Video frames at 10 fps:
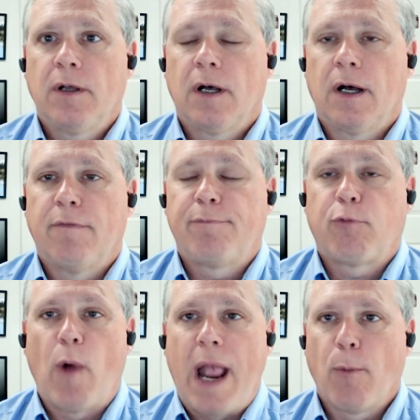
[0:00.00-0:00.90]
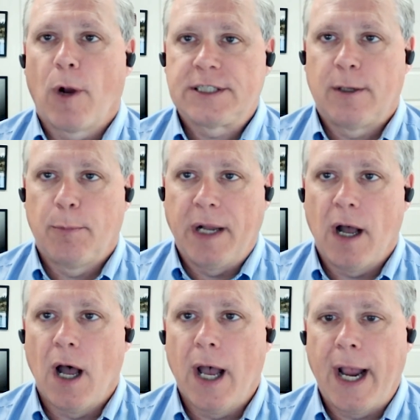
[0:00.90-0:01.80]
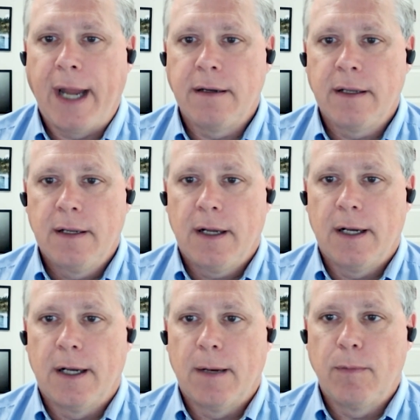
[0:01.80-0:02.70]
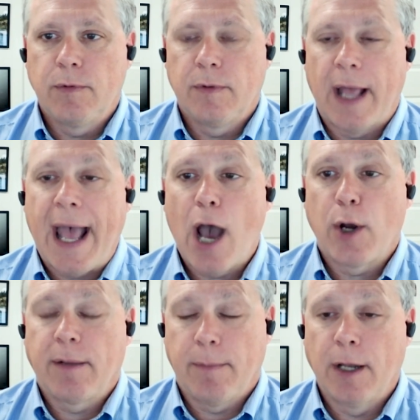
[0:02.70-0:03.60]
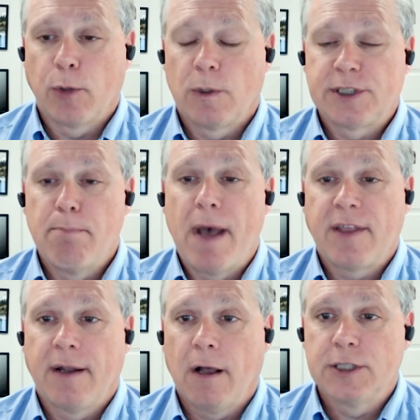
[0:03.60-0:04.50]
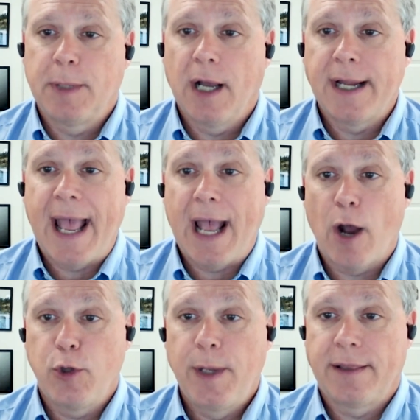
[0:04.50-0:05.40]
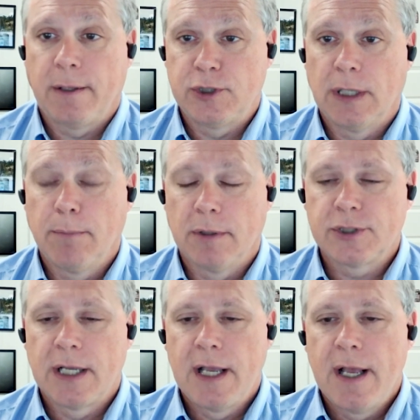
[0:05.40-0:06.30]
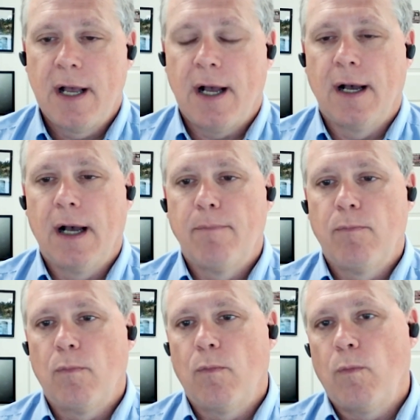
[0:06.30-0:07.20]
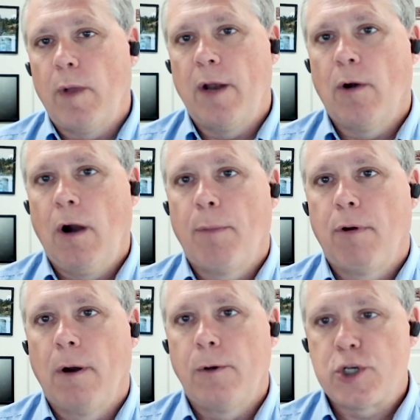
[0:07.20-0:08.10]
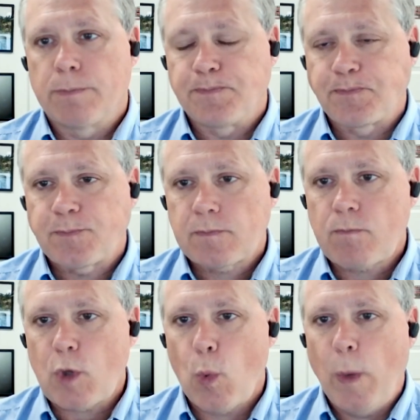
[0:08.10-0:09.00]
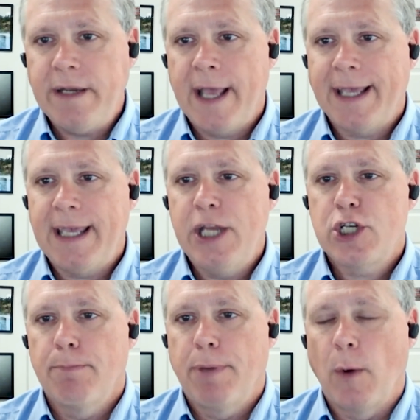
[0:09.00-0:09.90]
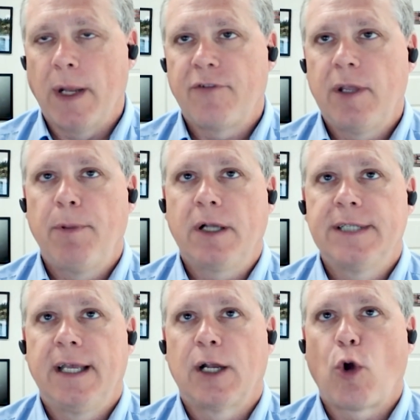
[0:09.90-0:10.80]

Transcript: uh, frameworks that are behind uh, how to, in other words, the methodology behind how you get those numbers. Um, in our approach, we take each component, typically in a